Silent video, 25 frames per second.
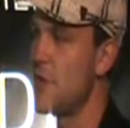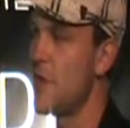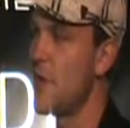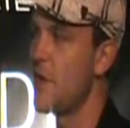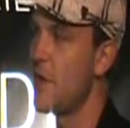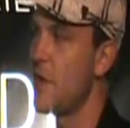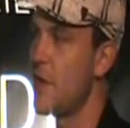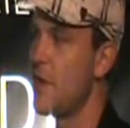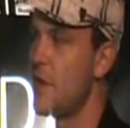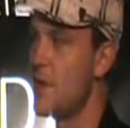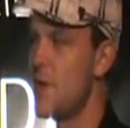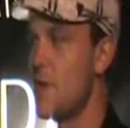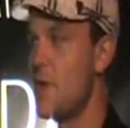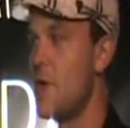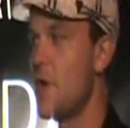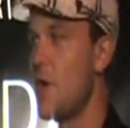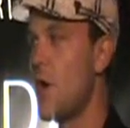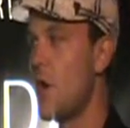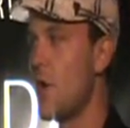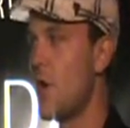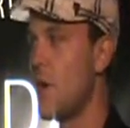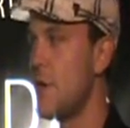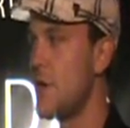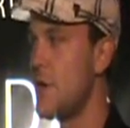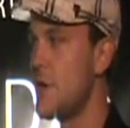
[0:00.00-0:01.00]
so the things that you
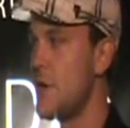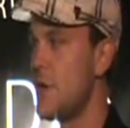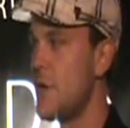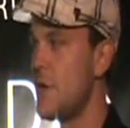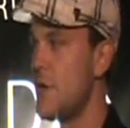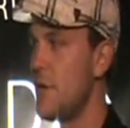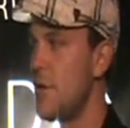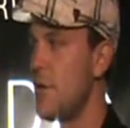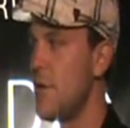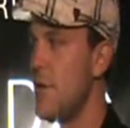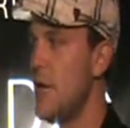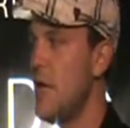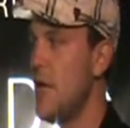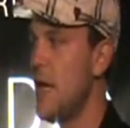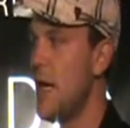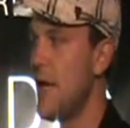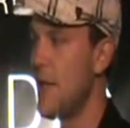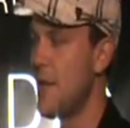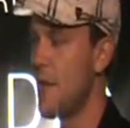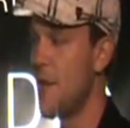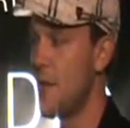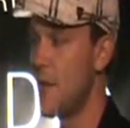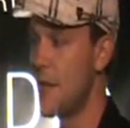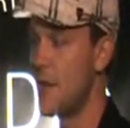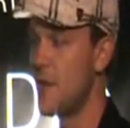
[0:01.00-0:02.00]
already do
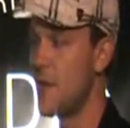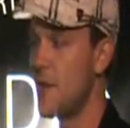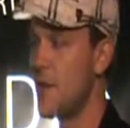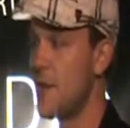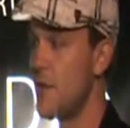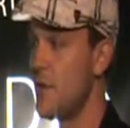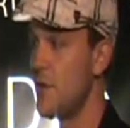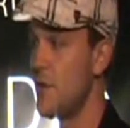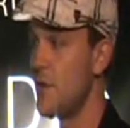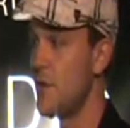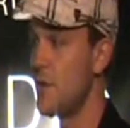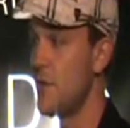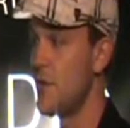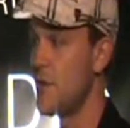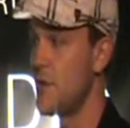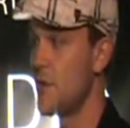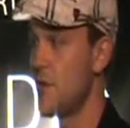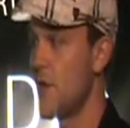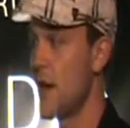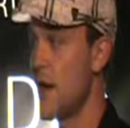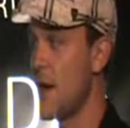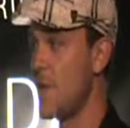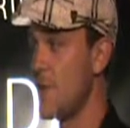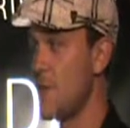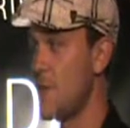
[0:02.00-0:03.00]
and the things that you
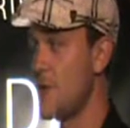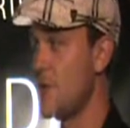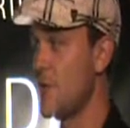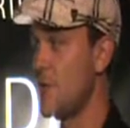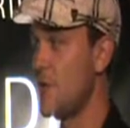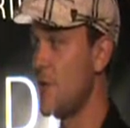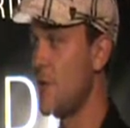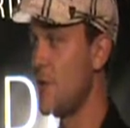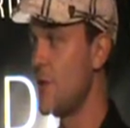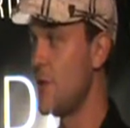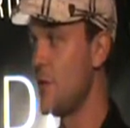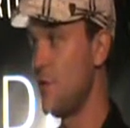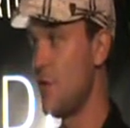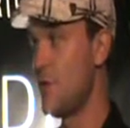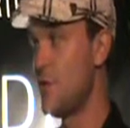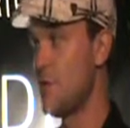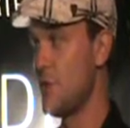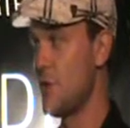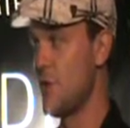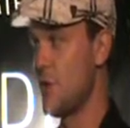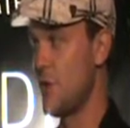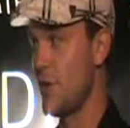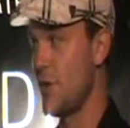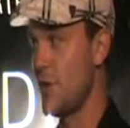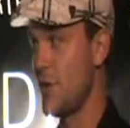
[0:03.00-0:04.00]
ascribe to do in the
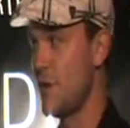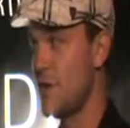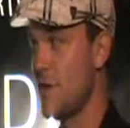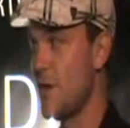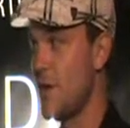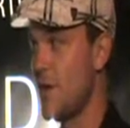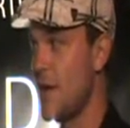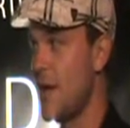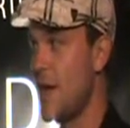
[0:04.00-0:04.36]
future,